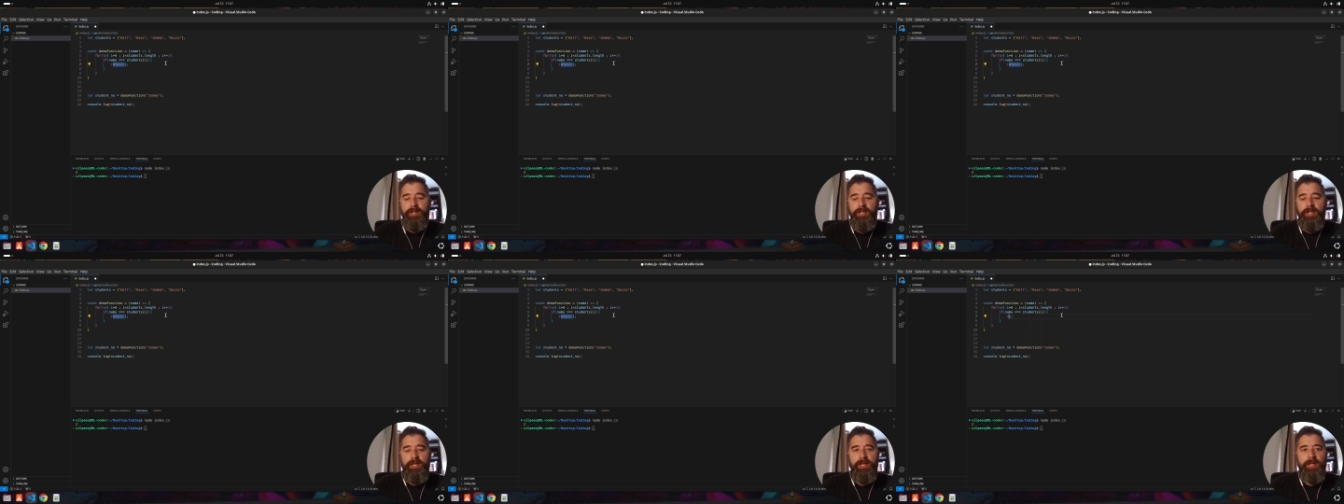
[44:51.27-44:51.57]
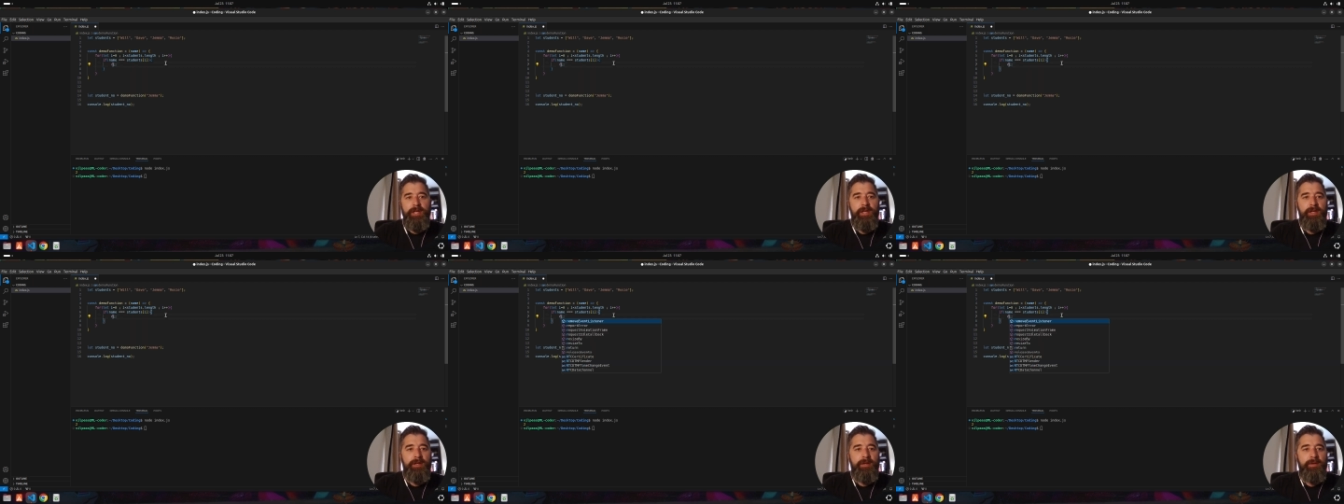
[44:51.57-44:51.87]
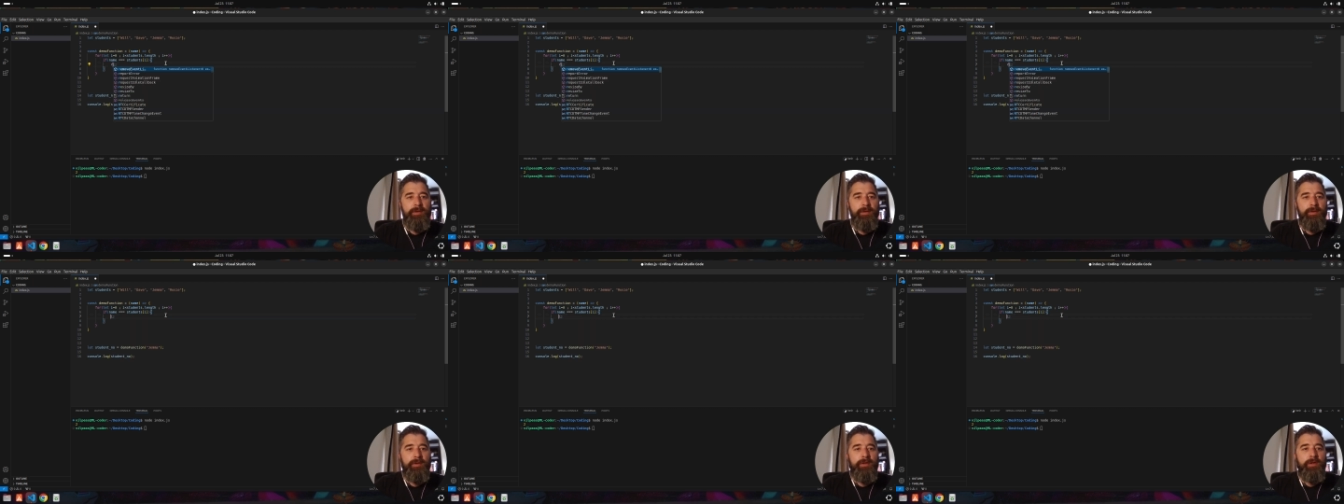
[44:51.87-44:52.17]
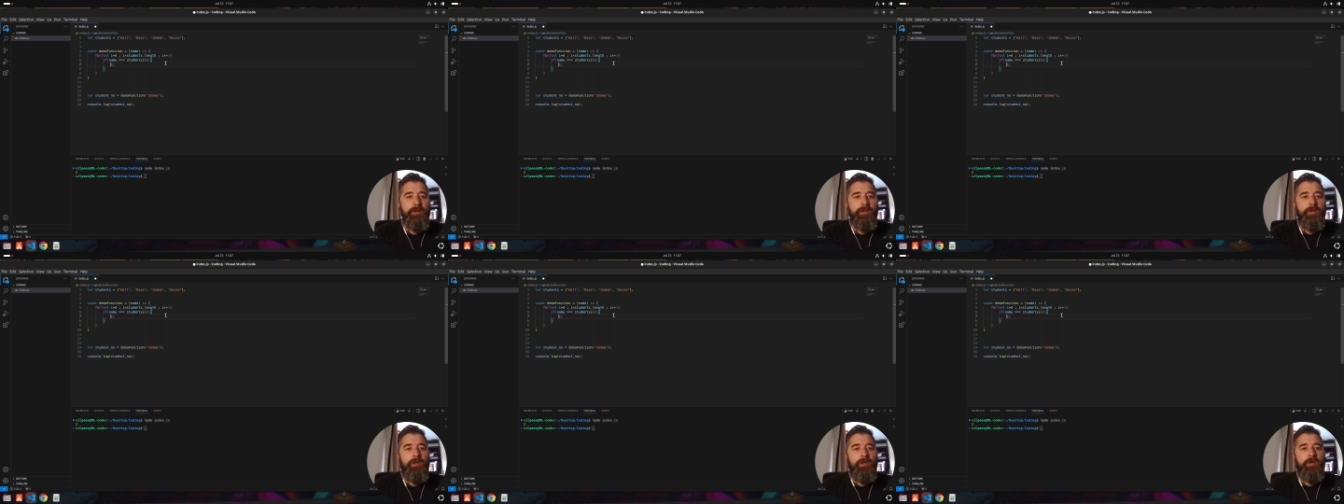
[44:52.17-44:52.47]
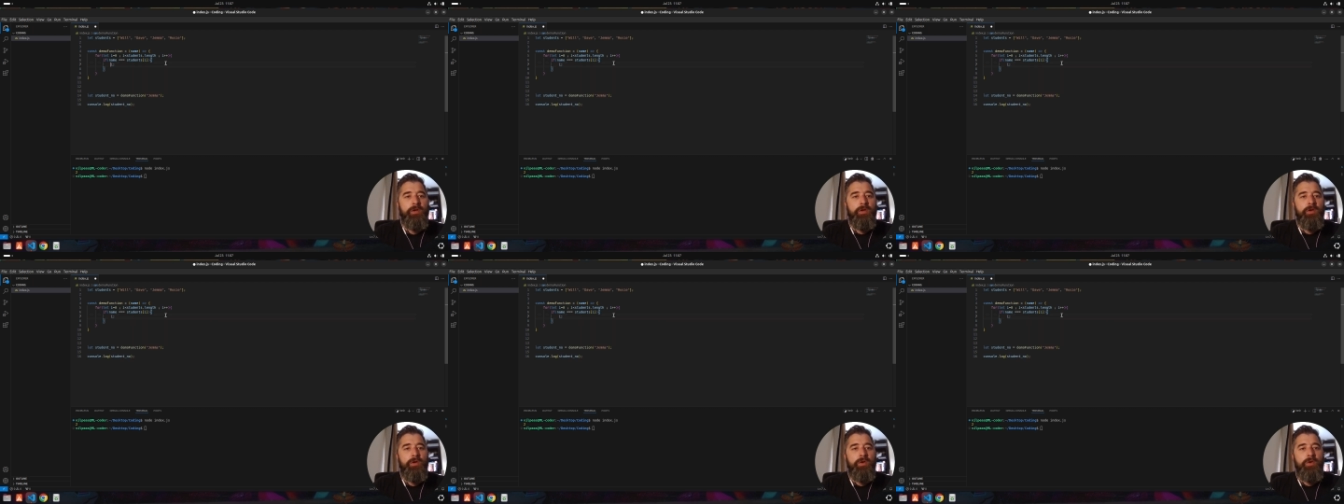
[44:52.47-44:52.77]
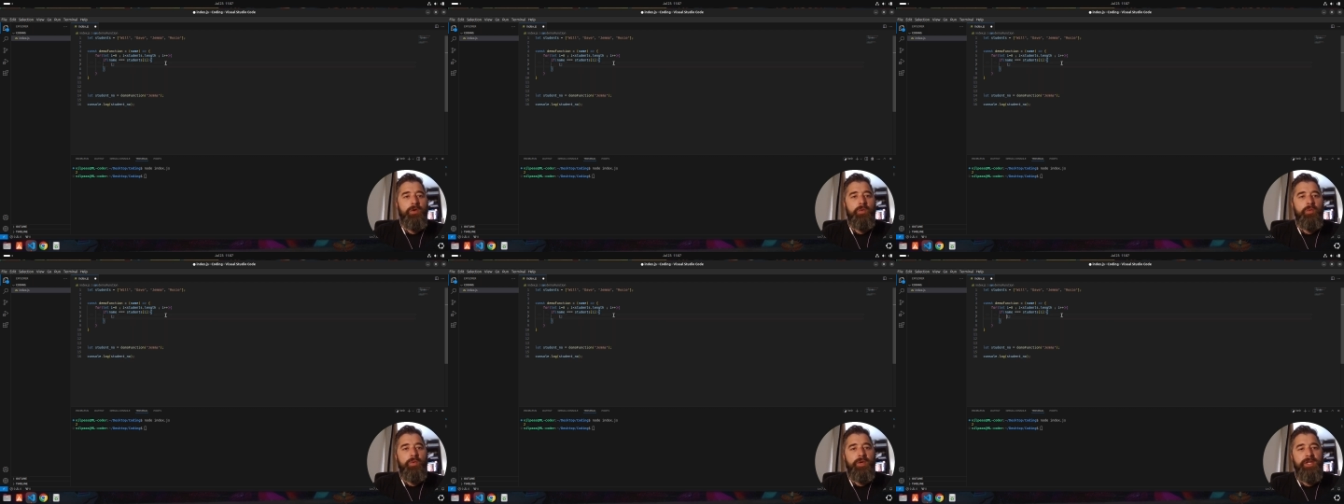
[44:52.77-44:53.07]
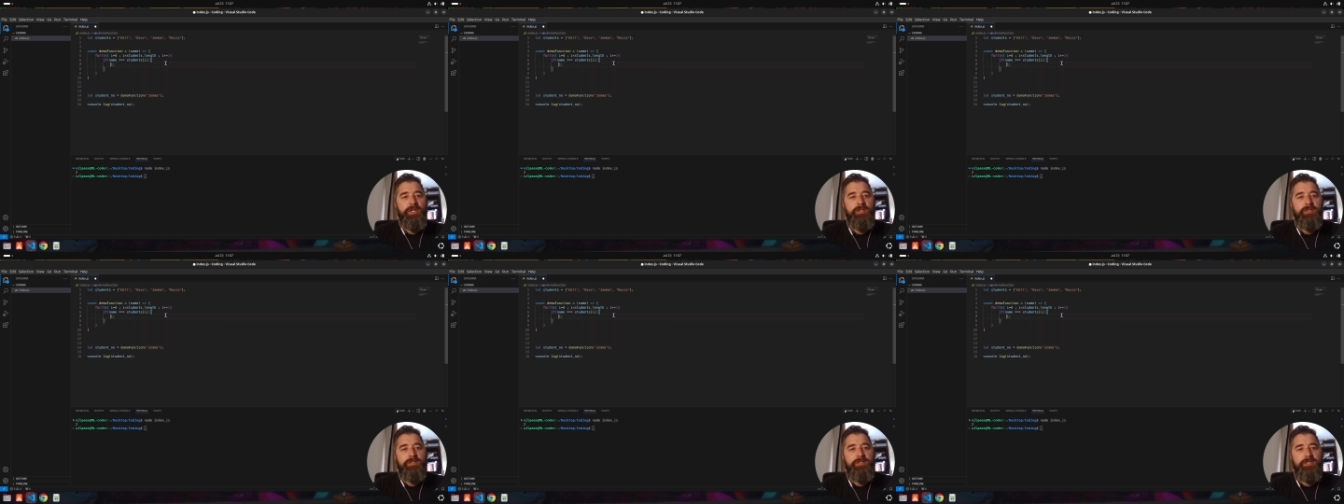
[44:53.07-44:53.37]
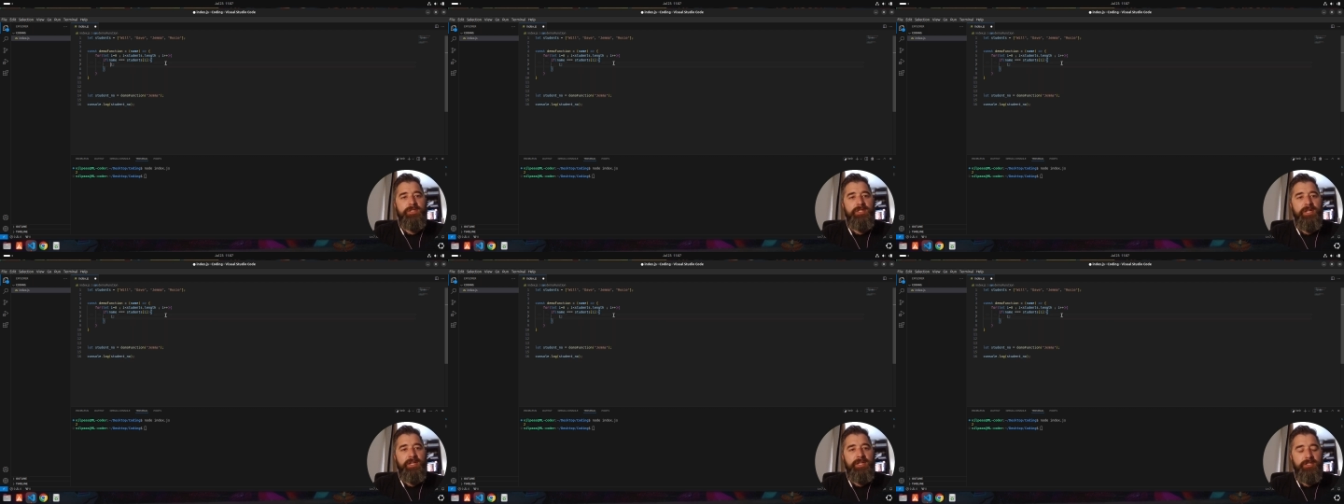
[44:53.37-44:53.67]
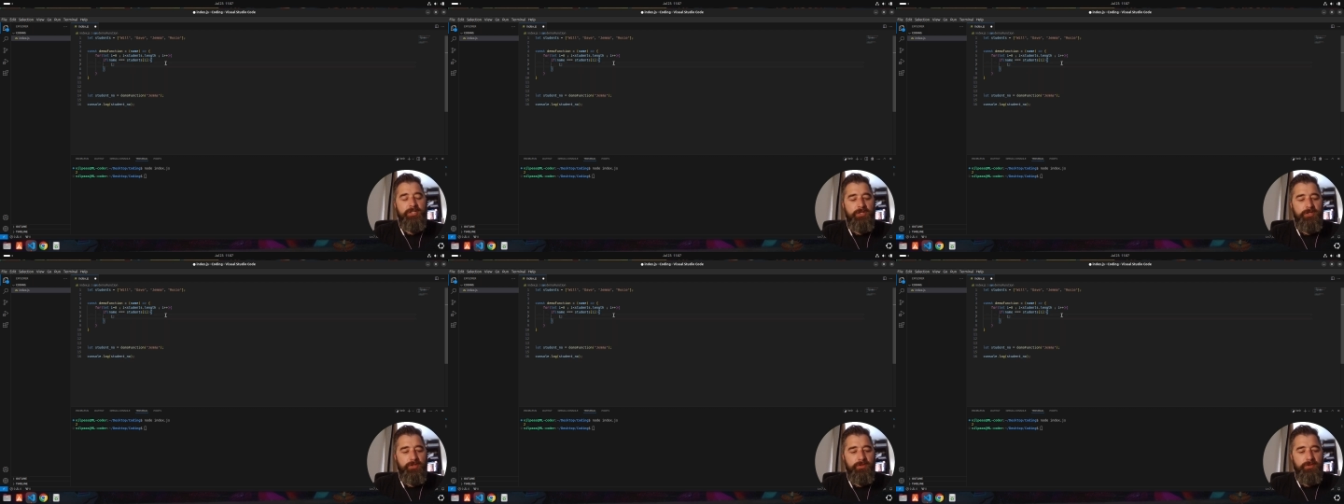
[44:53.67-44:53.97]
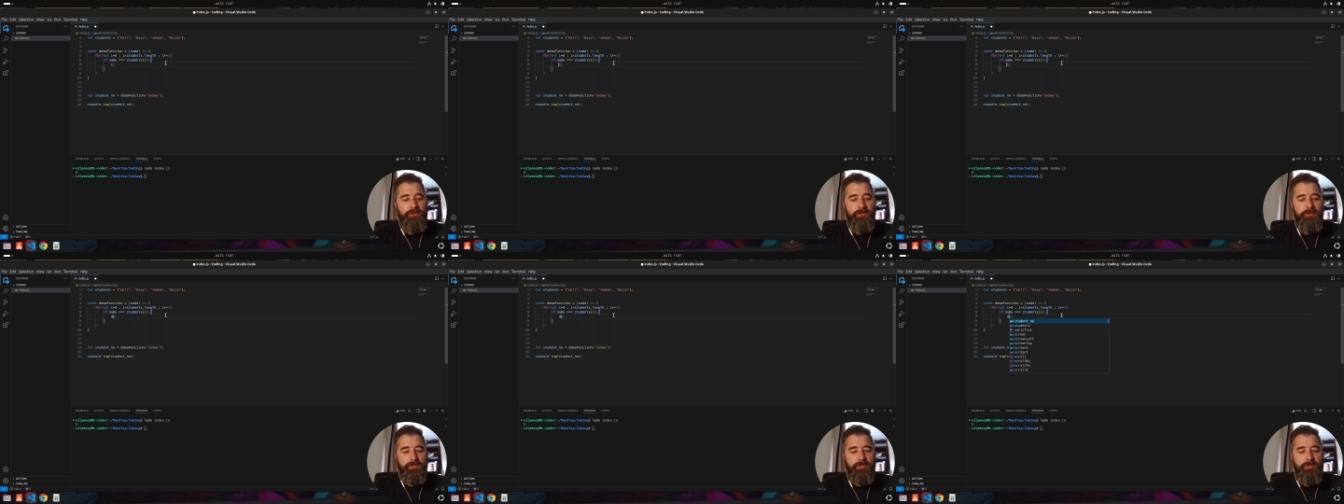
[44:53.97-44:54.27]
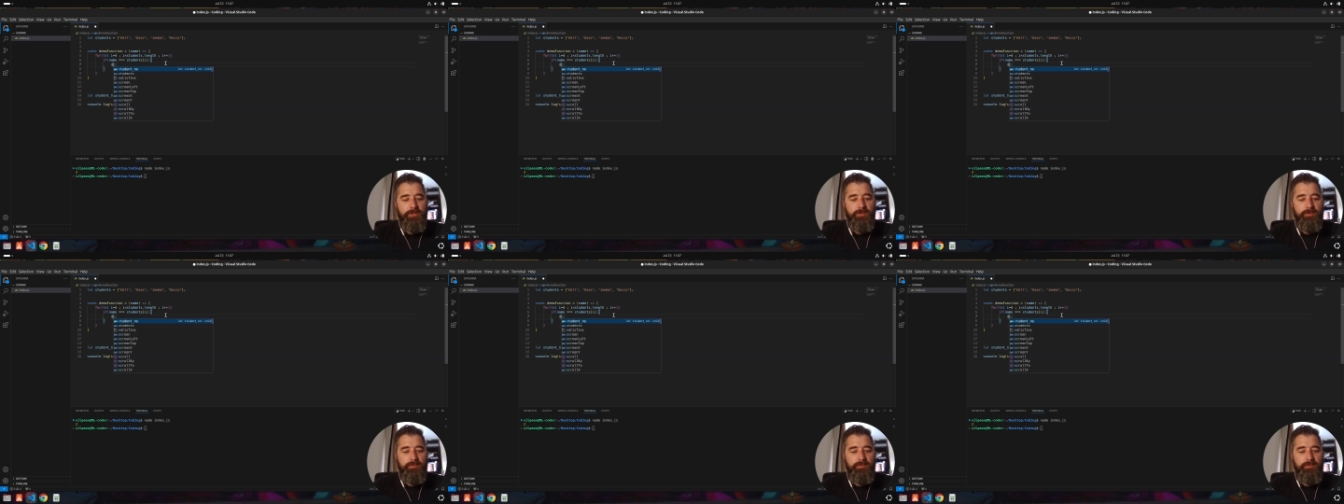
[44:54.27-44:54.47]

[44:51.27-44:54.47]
here, we could say students